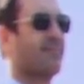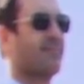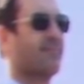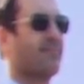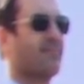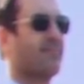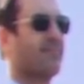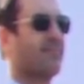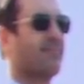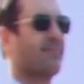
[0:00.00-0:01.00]

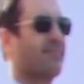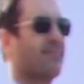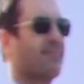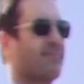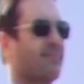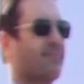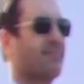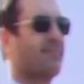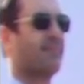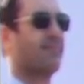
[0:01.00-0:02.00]

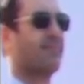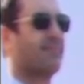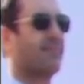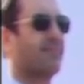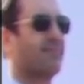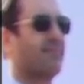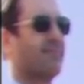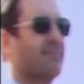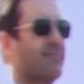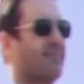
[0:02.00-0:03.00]

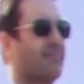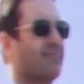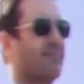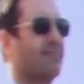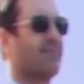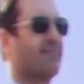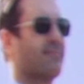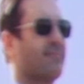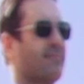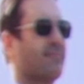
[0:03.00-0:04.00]

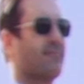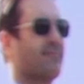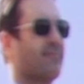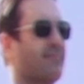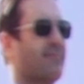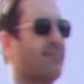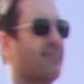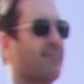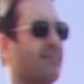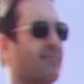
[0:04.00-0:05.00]

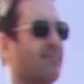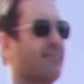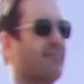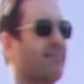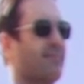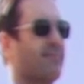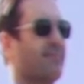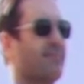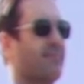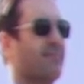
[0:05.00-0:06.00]

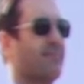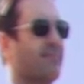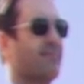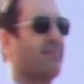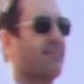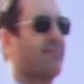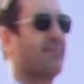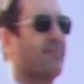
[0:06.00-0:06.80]
No words are spoken by the person on screen.